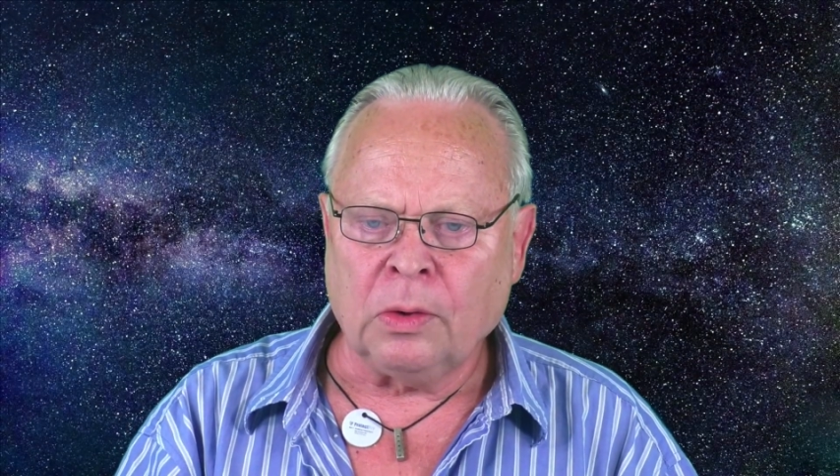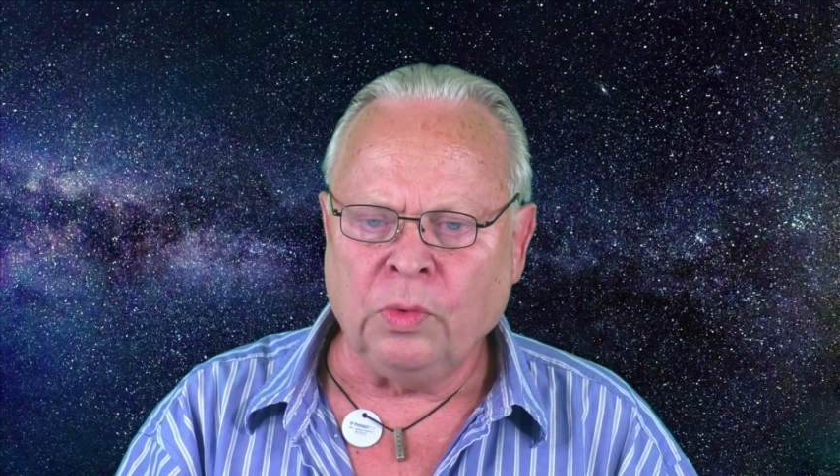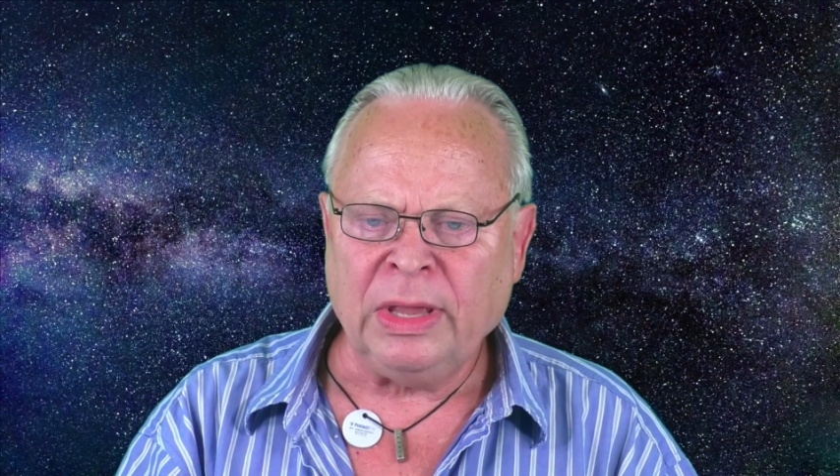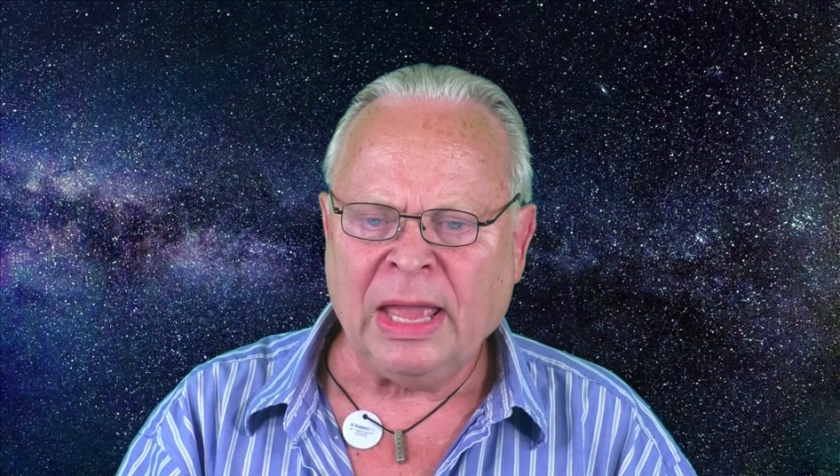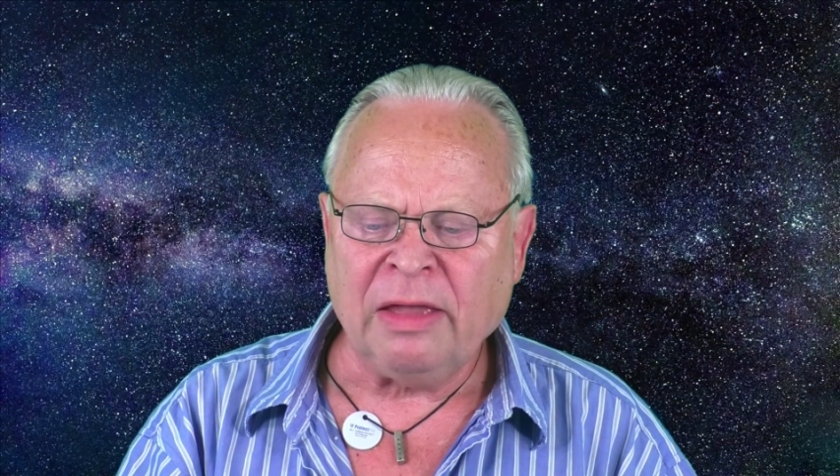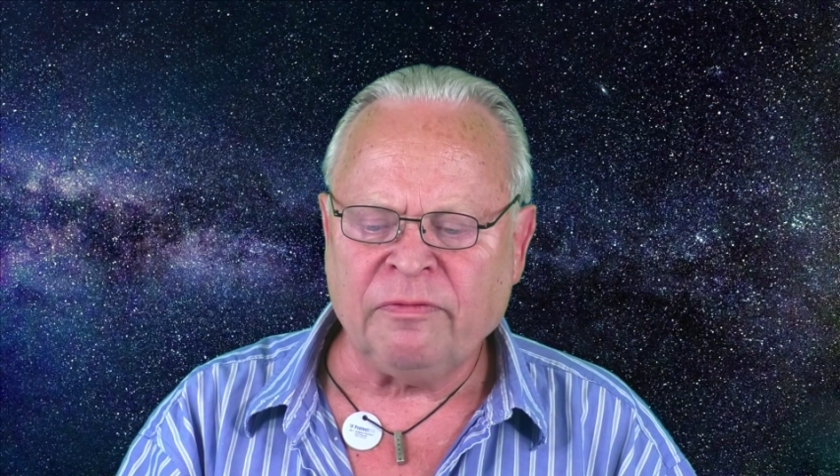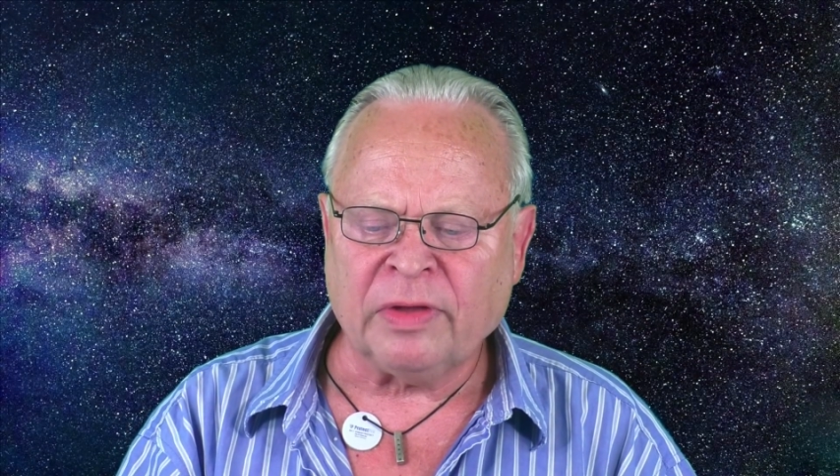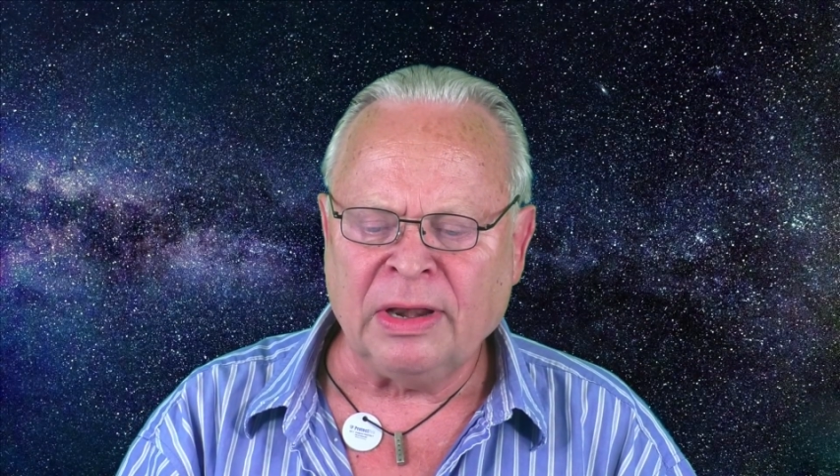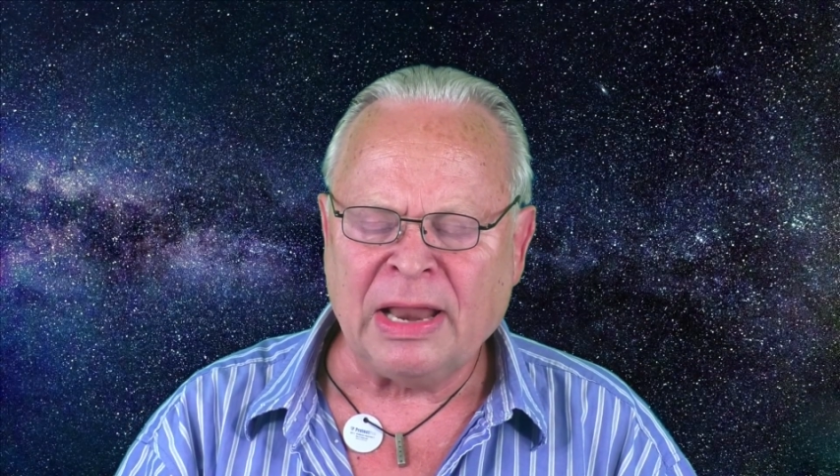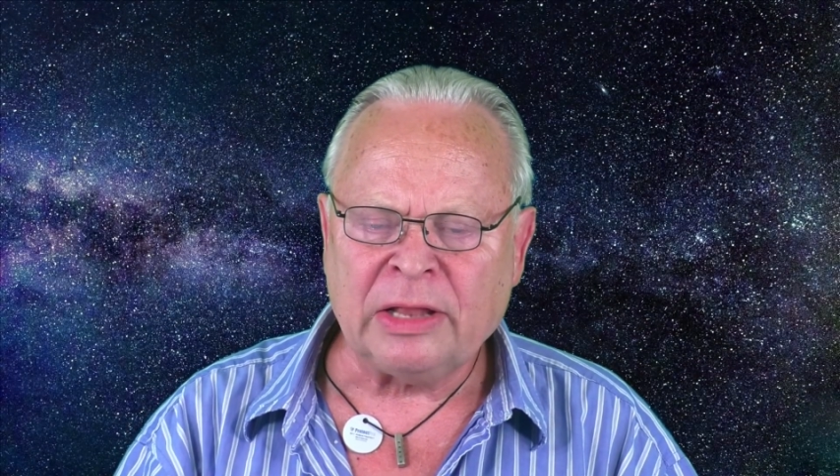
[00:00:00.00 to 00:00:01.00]
We
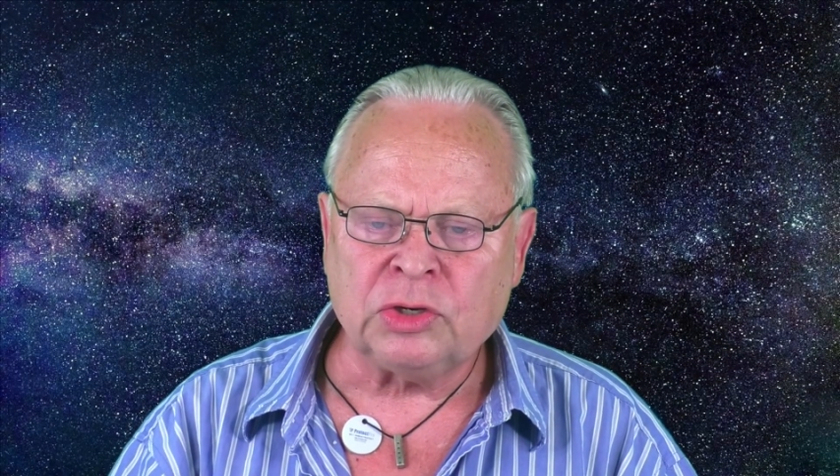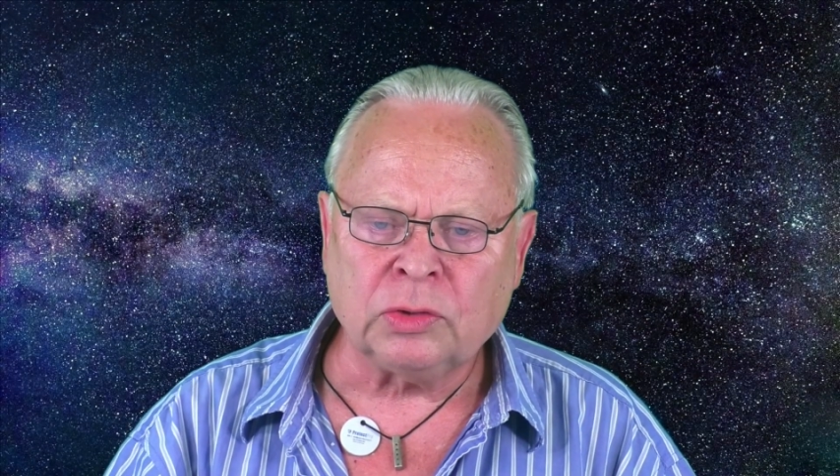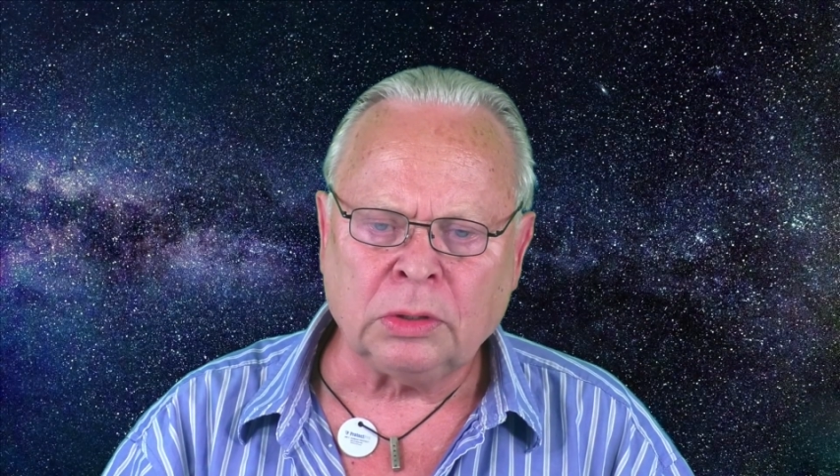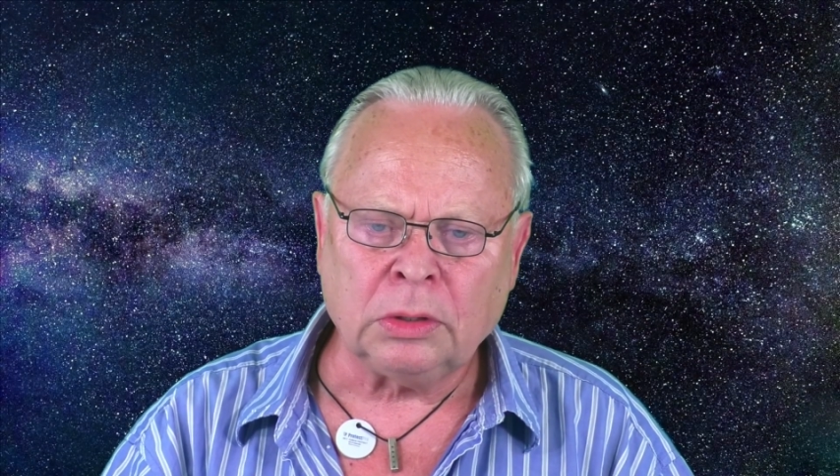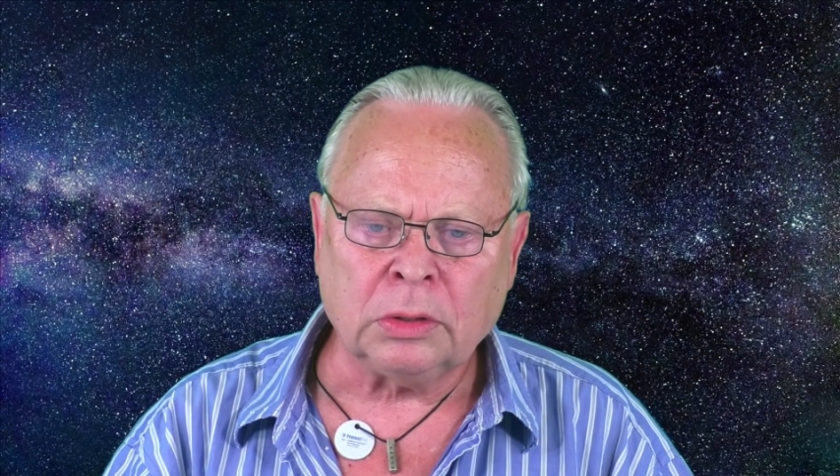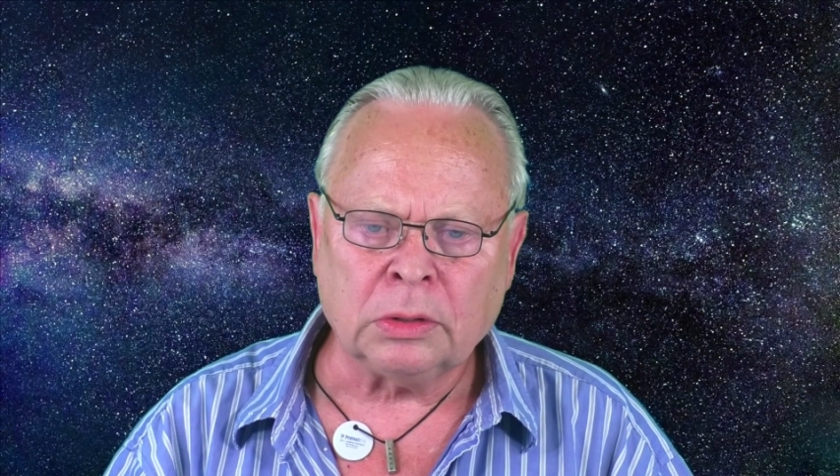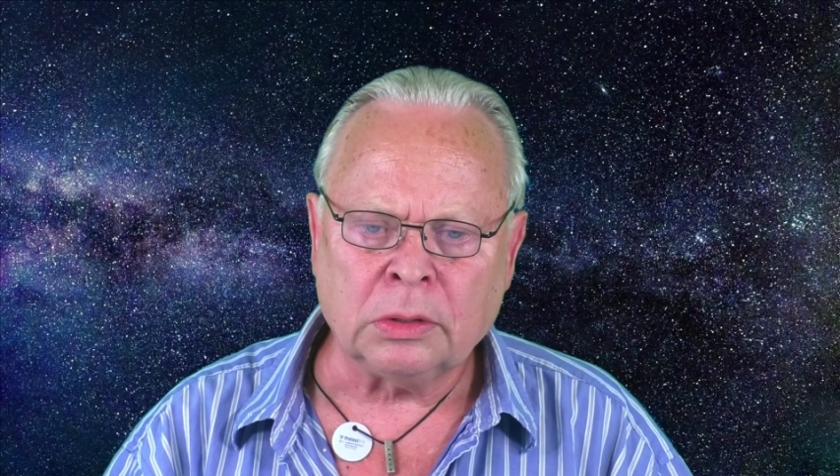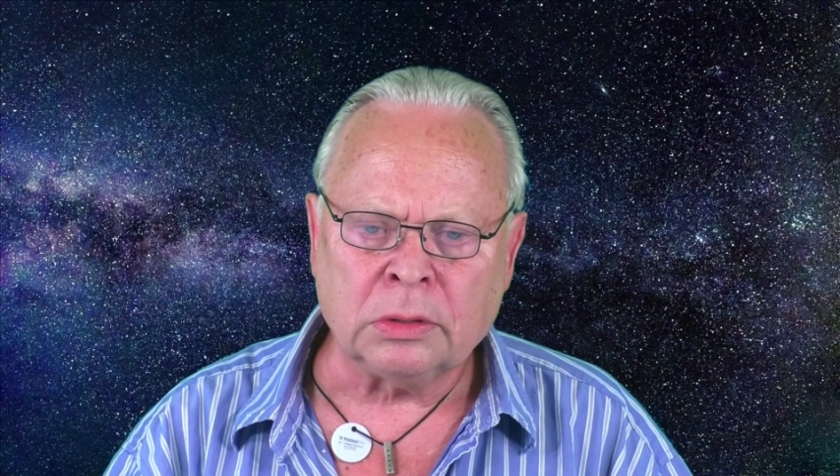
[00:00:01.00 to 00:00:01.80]
have a natural